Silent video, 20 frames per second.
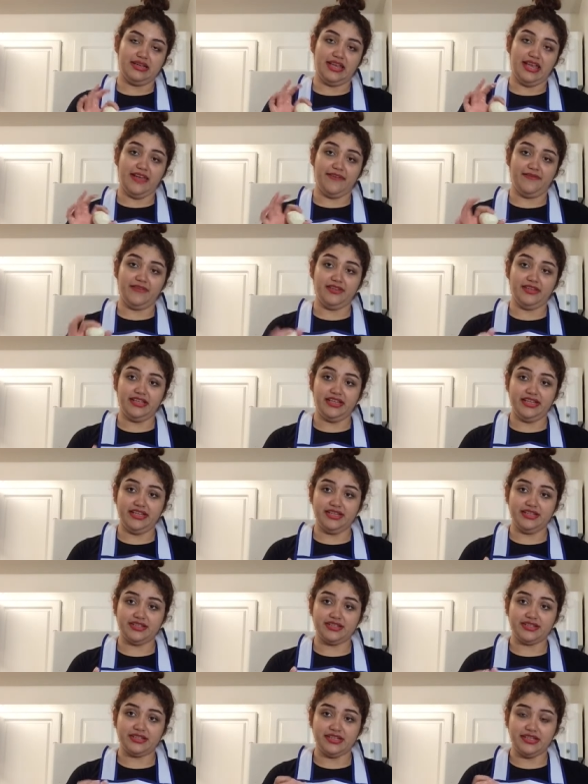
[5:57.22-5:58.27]
1/2
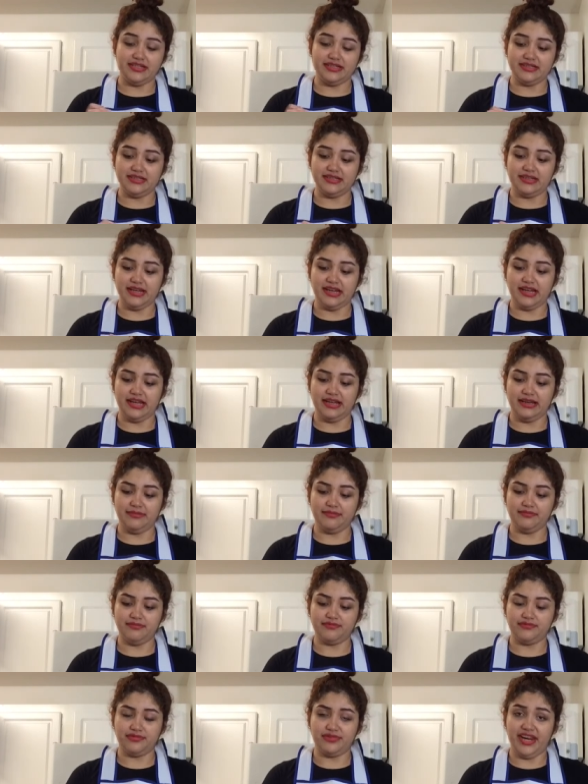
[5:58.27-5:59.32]
inch in
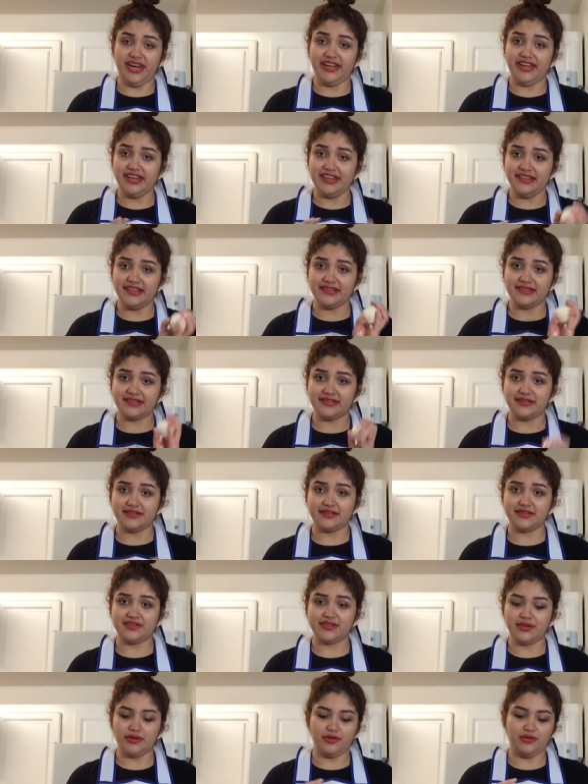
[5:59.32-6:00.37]
radius,
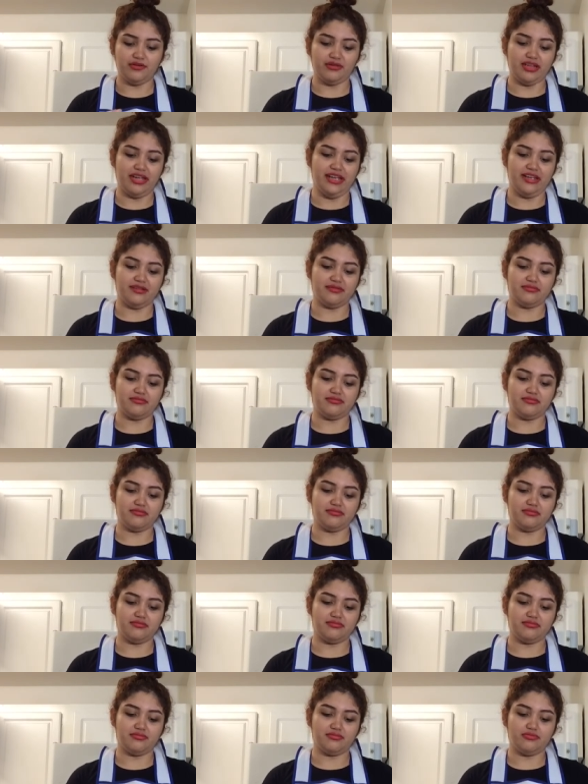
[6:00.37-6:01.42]
so like
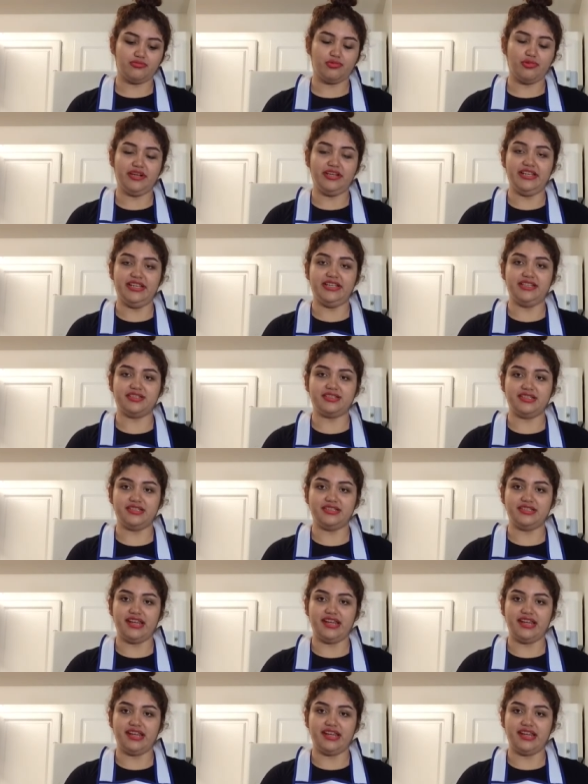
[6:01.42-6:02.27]
1 inch in